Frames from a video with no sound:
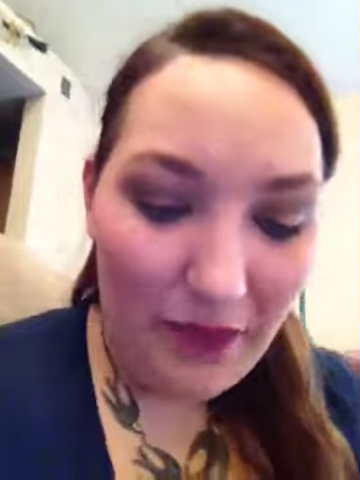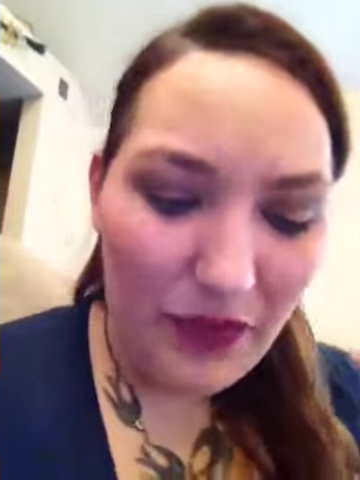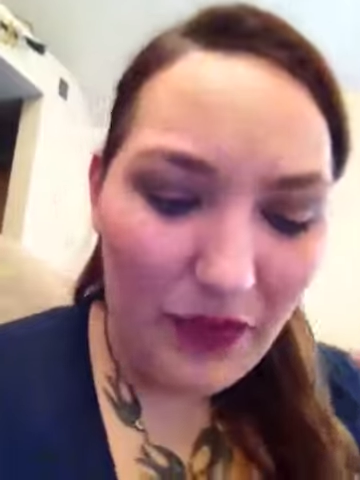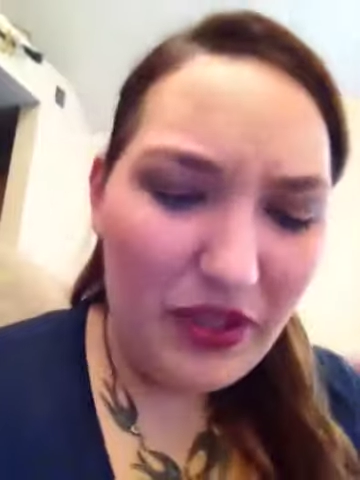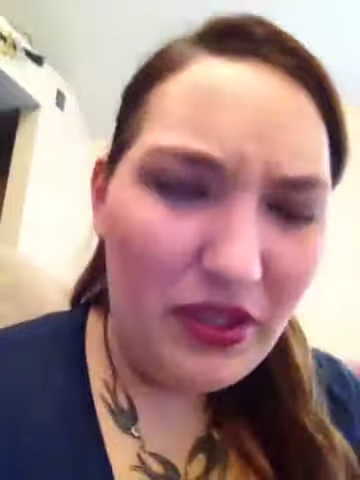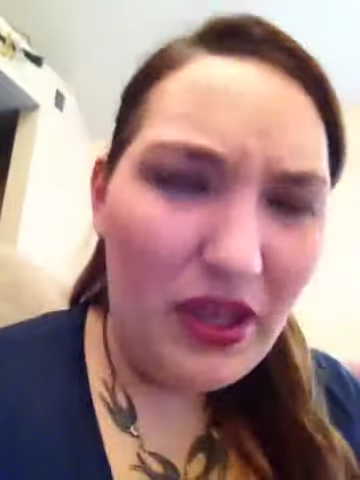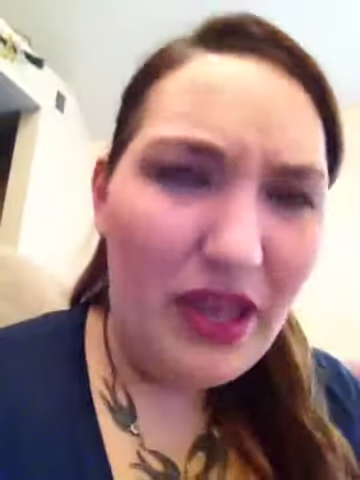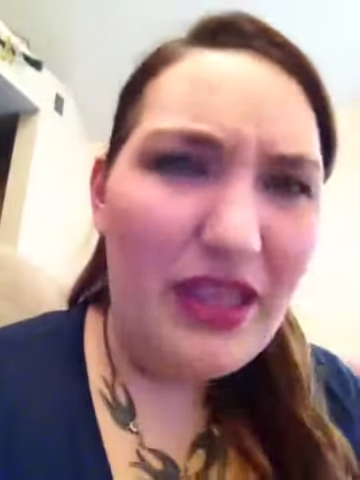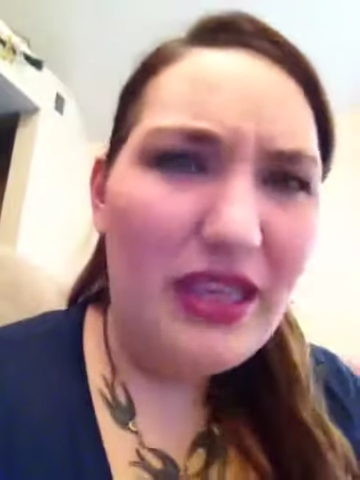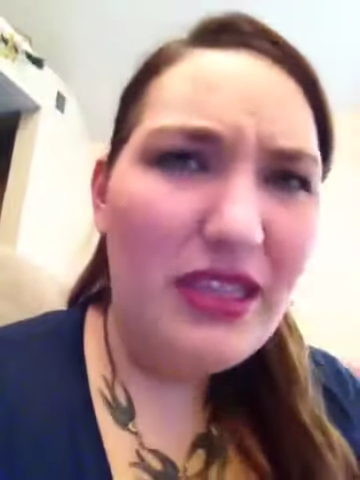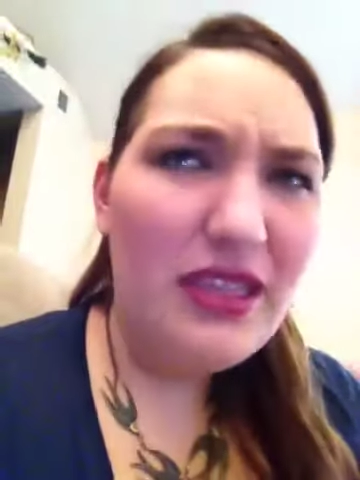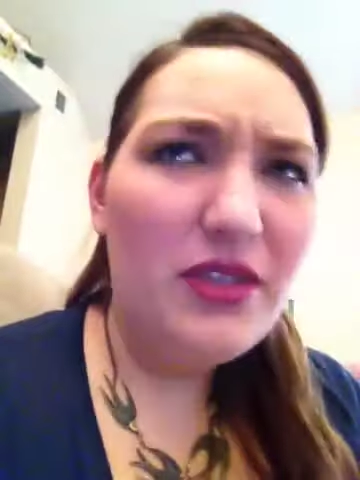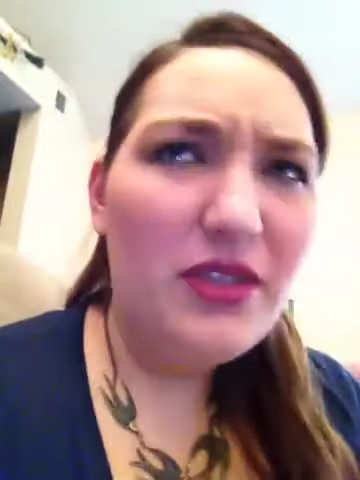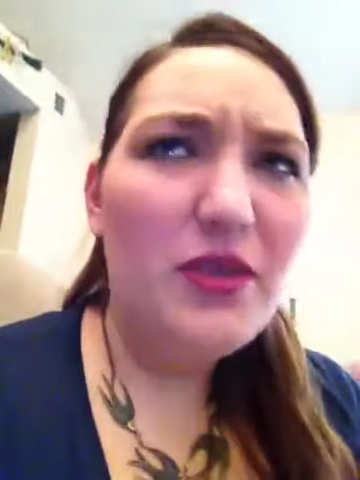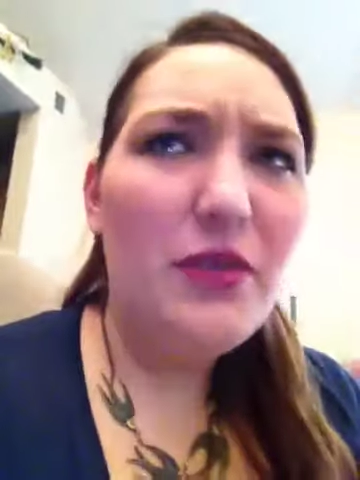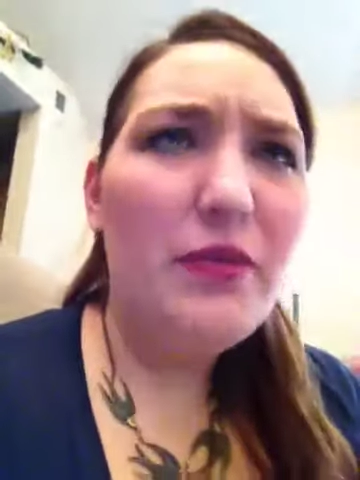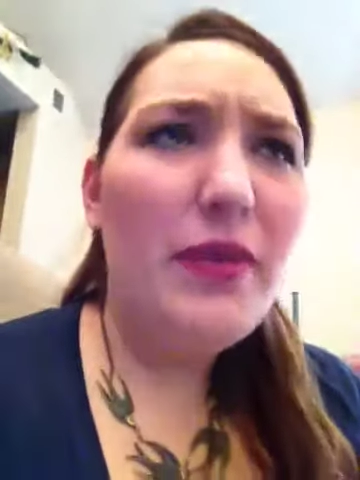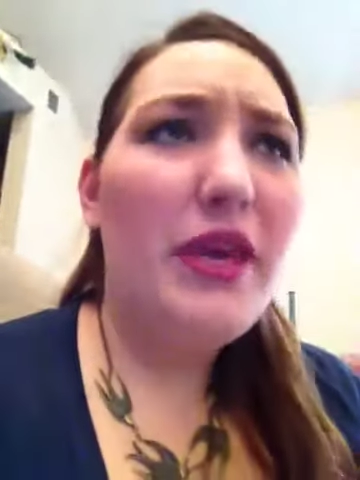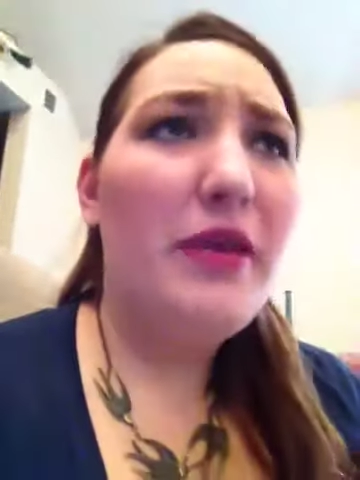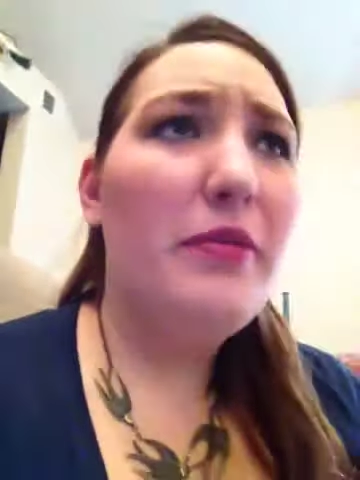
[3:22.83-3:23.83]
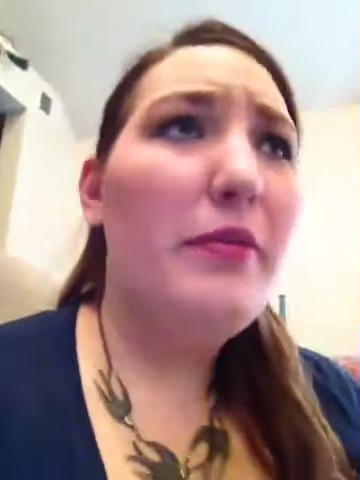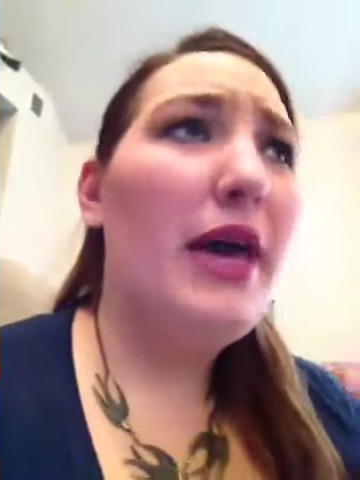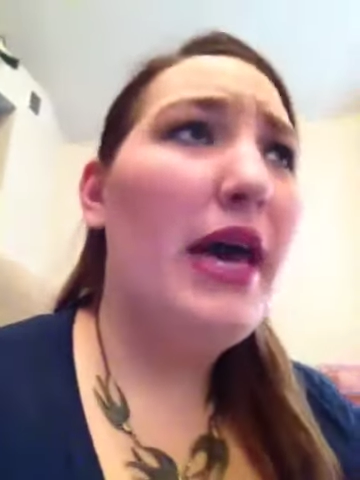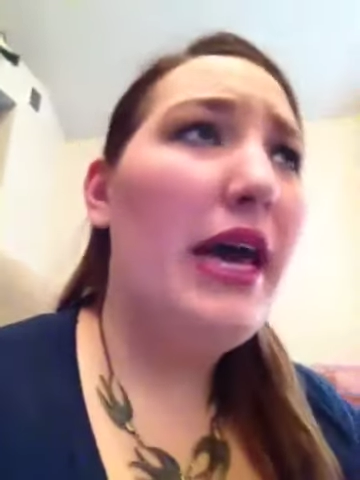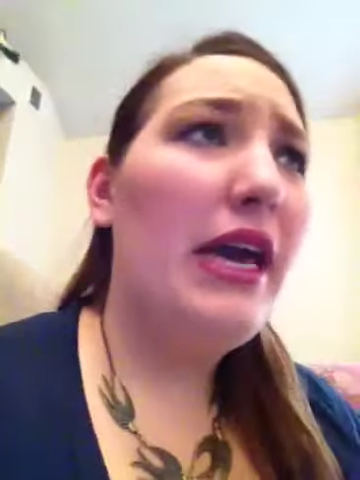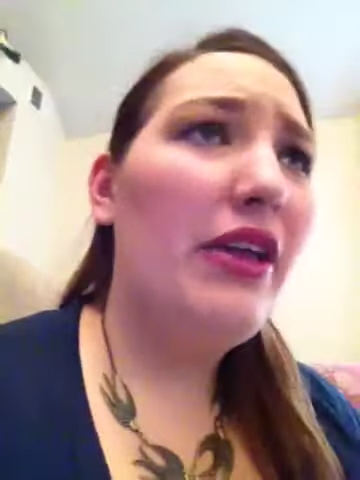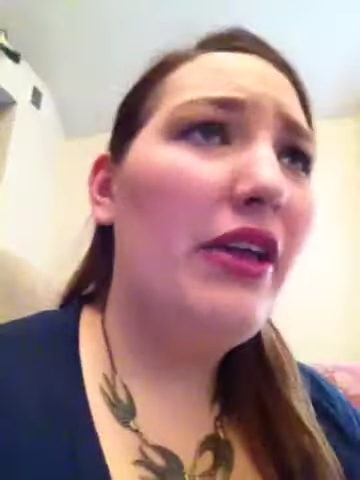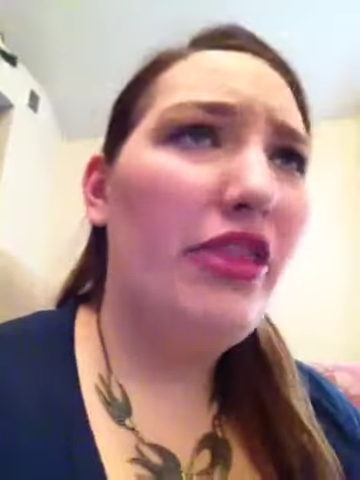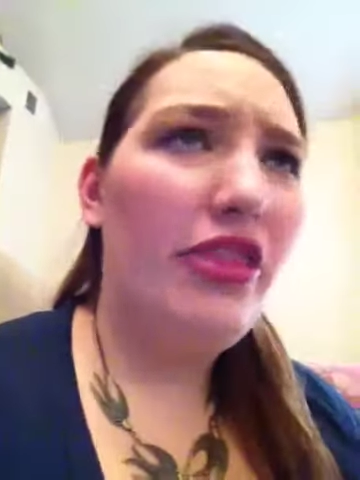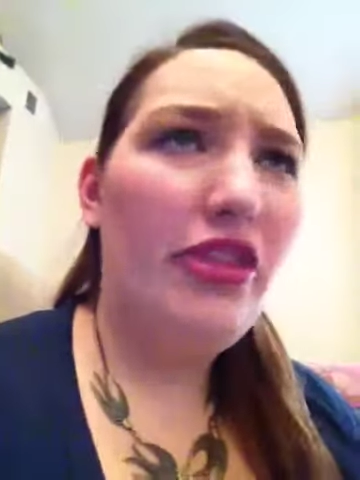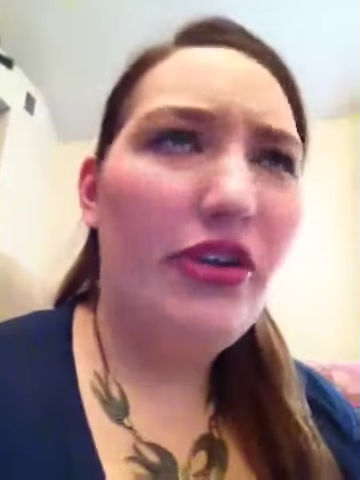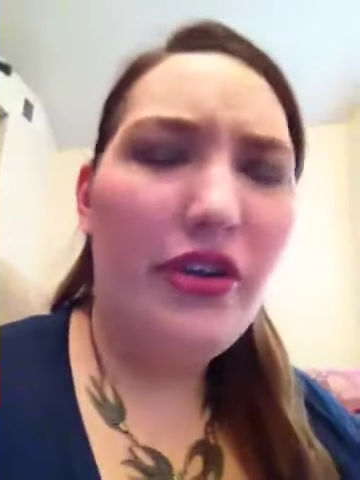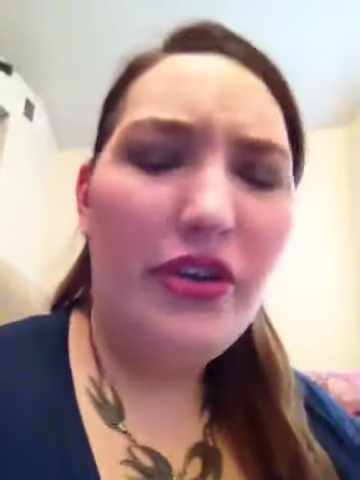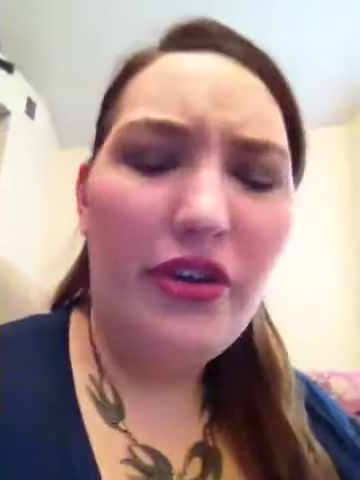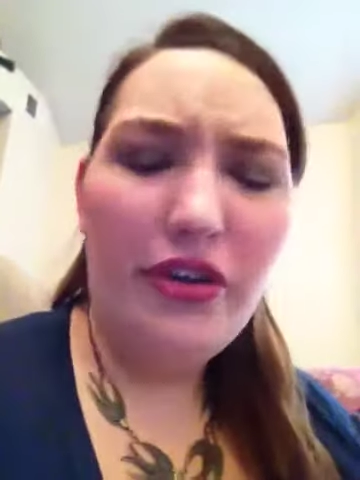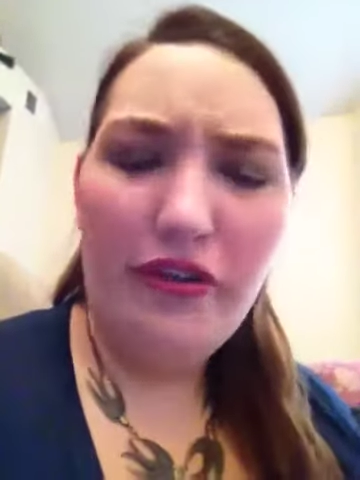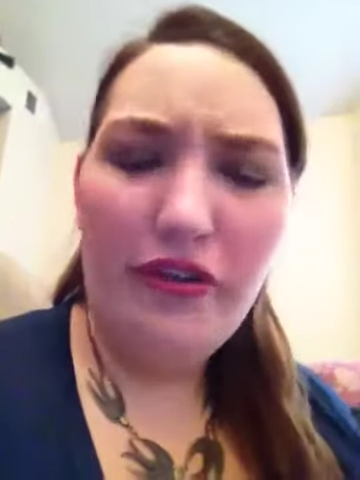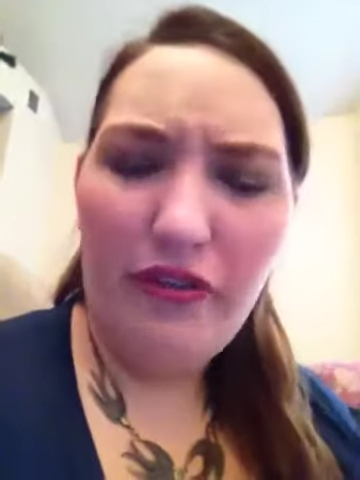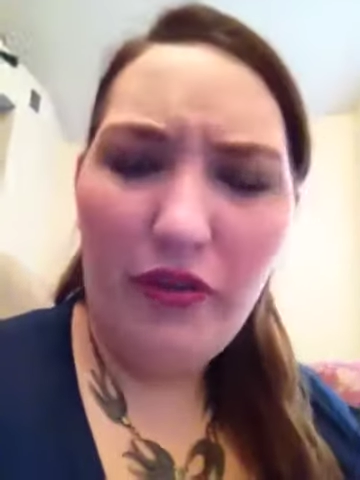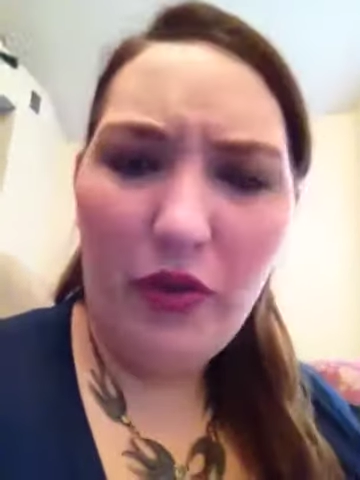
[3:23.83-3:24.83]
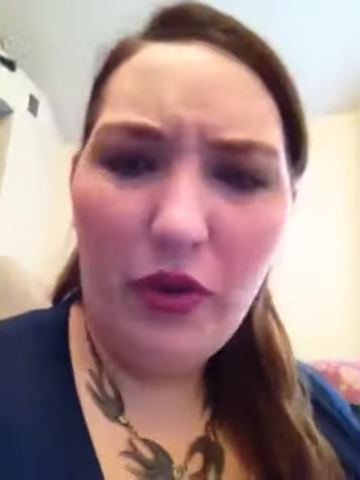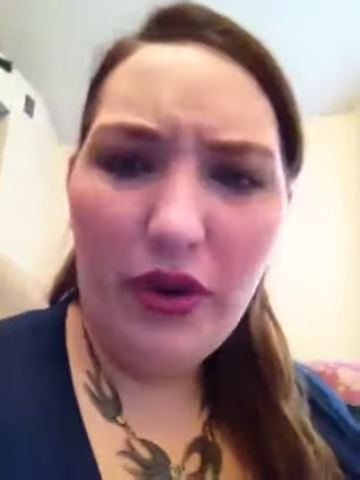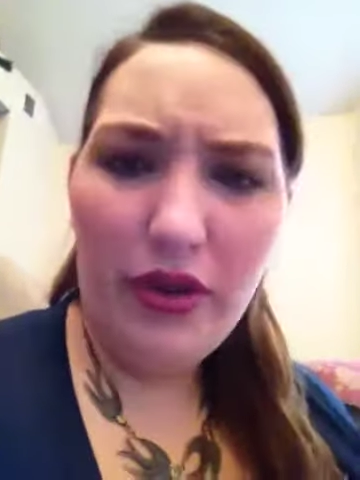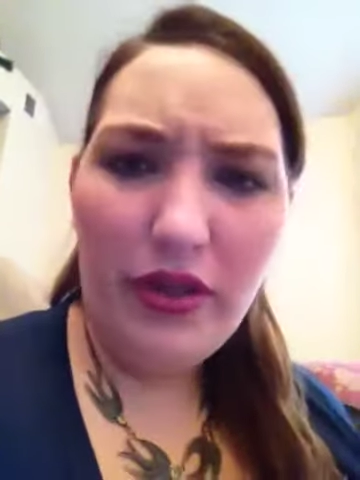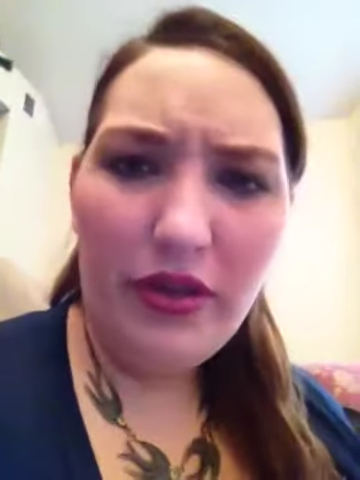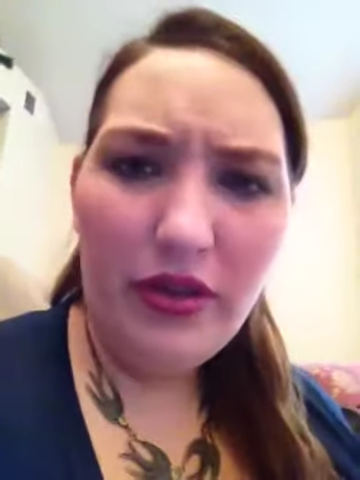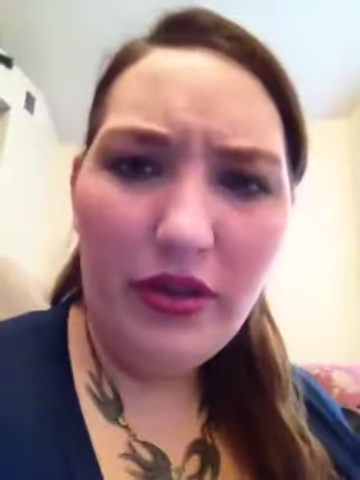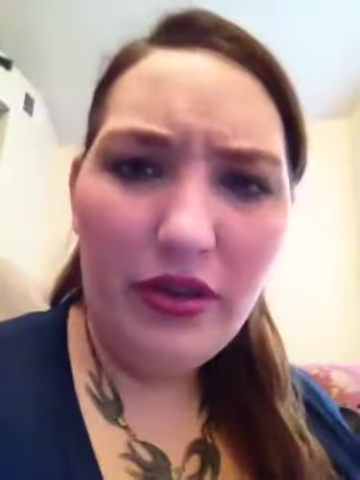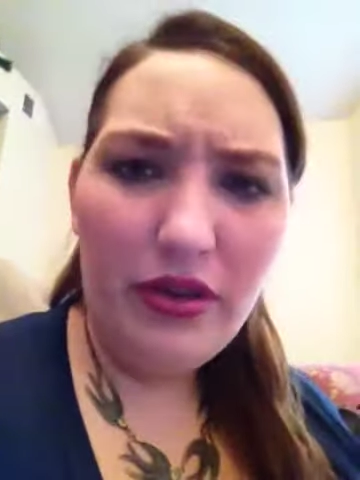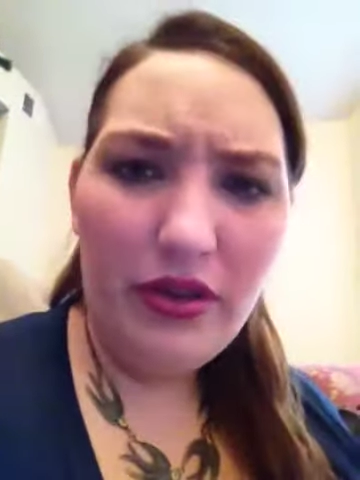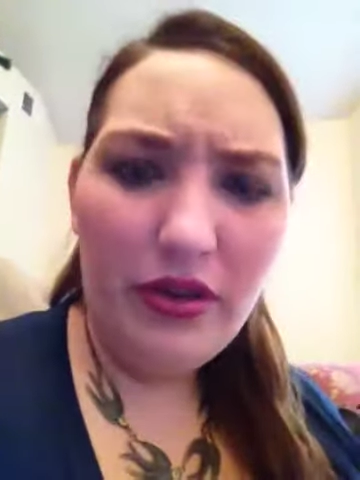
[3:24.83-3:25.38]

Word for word: This I think this will make my third or fourth